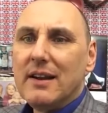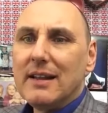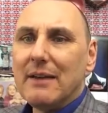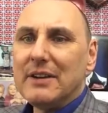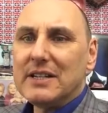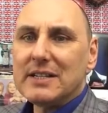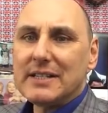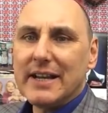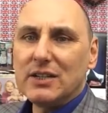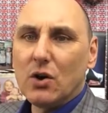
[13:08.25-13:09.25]
Lovely to
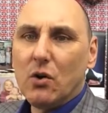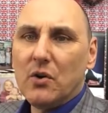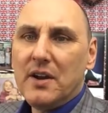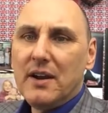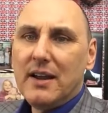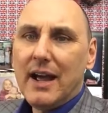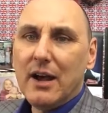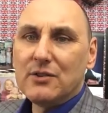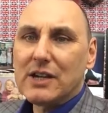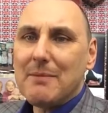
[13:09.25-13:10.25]
see Dawn
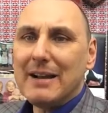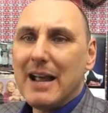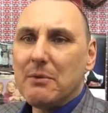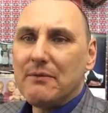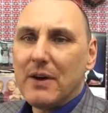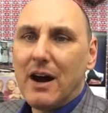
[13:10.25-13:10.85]
who's coming there with,